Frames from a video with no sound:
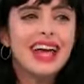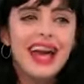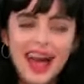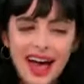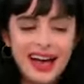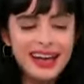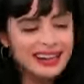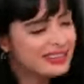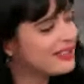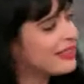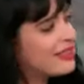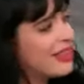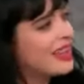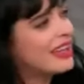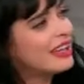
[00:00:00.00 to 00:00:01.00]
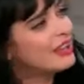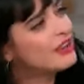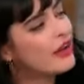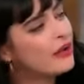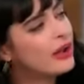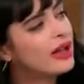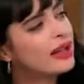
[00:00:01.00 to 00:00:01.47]
Yeah, it's a thing. You
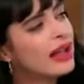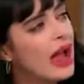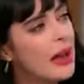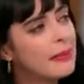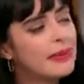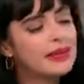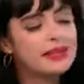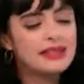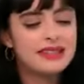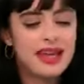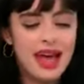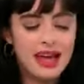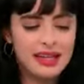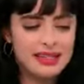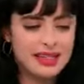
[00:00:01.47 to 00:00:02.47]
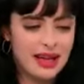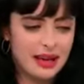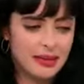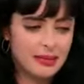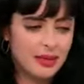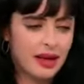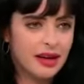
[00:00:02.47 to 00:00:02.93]
know, it happens at...
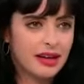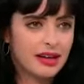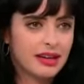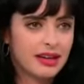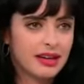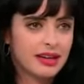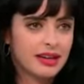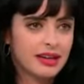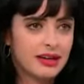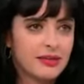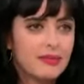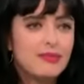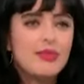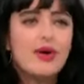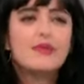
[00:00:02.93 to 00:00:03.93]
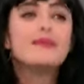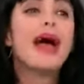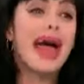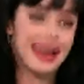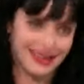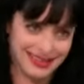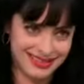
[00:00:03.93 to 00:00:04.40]
Um, men and women?
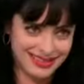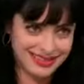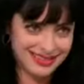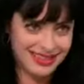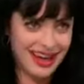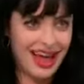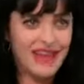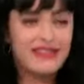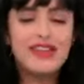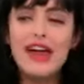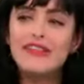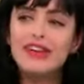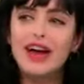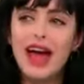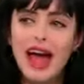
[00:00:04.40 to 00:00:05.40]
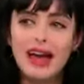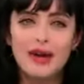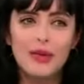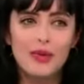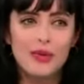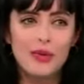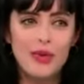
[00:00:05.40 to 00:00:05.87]
Men men. I've never had
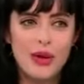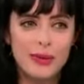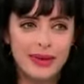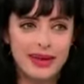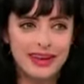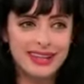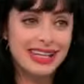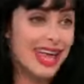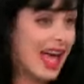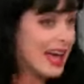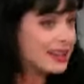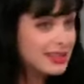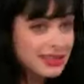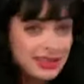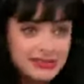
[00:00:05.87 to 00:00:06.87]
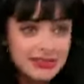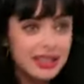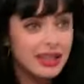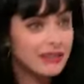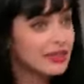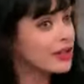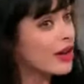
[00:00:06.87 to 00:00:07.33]
a woman yet, you
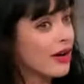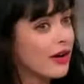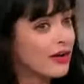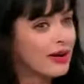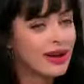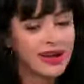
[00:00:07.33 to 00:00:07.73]
never know,